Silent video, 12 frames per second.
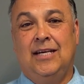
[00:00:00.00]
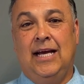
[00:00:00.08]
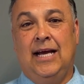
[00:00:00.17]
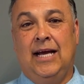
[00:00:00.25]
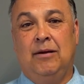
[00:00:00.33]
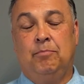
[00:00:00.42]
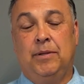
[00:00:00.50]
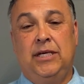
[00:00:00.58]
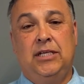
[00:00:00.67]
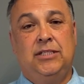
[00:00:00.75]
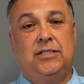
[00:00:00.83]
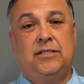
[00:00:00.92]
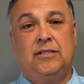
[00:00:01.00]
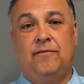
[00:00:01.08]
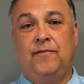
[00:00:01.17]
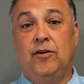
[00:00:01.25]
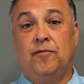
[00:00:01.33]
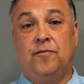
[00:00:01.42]
and please
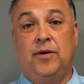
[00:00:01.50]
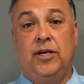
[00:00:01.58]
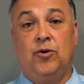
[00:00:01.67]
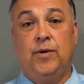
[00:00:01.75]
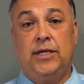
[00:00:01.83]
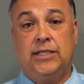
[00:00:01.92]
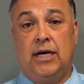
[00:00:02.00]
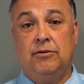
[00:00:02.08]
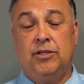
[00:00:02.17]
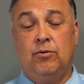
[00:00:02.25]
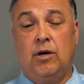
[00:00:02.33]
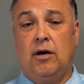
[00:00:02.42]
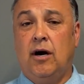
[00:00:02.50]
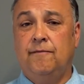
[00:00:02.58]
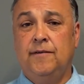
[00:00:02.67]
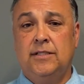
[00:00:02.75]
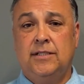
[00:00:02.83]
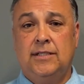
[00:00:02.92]
feel free to reach out to our
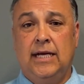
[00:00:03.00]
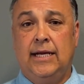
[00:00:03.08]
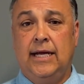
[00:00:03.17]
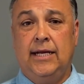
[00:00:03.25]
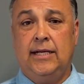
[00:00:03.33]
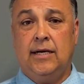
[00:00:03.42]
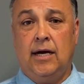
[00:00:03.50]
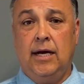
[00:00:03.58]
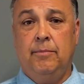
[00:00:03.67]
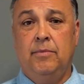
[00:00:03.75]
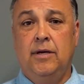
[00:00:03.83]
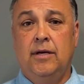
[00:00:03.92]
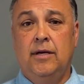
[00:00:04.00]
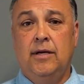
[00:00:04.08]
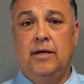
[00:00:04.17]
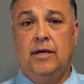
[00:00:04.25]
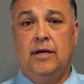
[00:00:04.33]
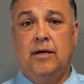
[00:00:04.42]
office at any
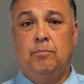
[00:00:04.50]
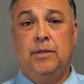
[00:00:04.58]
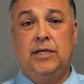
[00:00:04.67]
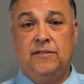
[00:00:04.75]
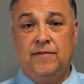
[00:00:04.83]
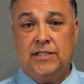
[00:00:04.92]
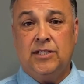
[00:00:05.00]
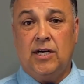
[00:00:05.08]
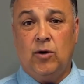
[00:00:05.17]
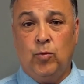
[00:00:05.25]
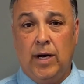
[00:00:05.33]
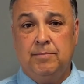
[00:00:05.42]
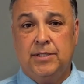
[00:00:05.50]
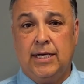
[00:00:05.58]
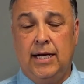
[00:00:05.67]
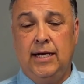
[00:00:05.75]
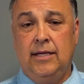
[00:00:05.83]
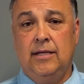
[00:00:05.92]
time. Uh, please visit our
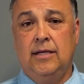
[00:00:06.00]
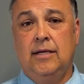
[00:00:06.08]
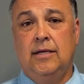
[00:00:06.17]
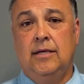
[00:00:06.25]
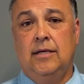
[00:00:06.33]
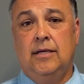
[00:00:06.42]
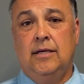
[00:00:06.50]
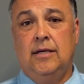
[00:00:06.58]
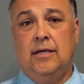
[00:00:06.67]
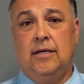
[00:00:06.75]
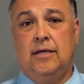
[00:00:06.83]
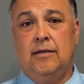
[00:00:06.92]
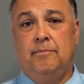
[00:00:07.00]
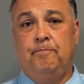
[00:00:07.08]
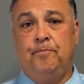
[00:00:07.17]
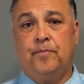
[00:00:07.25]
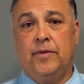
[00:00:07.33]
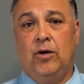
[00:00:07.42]
website.
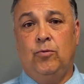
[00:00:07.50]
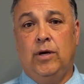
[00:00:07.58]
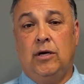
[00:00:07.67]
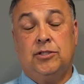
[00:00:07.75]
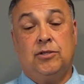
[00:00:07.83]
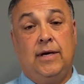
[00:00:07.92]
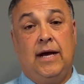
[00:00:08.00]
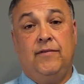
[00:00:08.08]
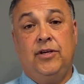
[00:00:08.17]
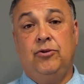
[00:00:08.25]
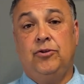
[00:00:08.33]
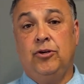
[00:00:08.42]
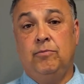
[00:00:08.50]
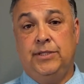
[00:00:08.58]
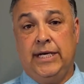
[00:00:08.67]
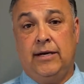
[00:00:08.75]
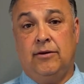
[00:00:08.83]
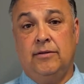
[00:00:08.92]
Um, we also have a YouTube
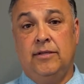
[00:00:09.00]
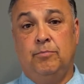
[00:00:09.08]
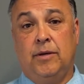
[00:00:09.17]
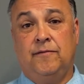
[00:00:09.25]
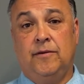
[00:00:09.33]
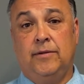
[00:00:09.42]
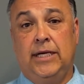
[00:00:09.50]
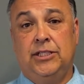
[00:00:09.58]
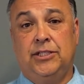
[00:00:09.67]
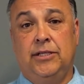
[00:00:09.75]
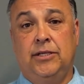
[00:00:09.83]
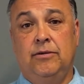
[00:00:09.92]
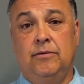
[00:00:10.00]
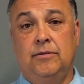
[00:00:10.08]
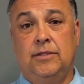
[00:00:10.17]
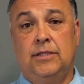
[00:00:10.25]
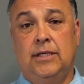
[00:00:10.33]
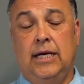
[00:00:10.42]
channel, the Buffalo Nation
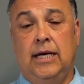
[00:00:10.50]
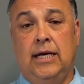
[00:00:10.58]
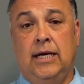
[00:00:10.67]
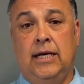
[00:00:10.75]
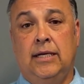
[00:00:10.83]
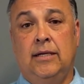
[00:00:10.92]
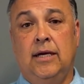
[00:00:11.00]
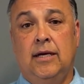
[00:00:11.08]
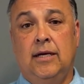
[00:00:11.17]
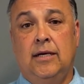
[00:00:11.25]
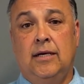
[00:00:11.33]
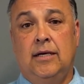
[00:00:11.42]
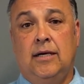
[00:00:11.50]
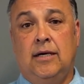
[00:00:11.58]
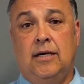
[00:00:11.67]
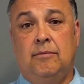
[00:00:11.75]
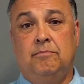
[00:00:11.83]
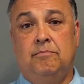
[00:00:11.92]
News, and
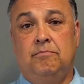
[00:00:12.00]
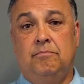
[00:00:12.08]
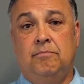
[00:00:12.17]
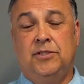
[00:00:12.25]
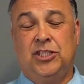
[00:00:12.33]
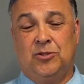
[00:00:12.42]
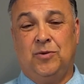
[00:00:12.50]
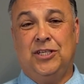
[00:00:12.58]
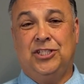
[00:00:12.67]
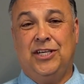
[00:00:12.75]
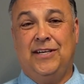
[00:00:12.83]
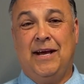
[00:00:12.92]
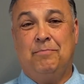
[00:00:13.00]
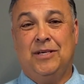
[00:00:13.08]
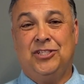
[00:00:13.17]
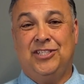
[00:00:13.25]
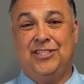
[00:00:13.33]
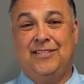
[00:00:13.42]
um, just want to share that
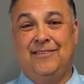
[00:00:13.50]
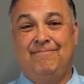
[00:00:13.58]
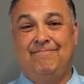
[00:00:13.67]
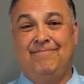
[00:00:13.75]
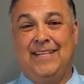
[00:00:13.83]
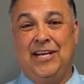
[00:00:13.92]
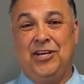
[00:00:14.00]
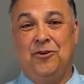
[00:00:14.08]
much. Thank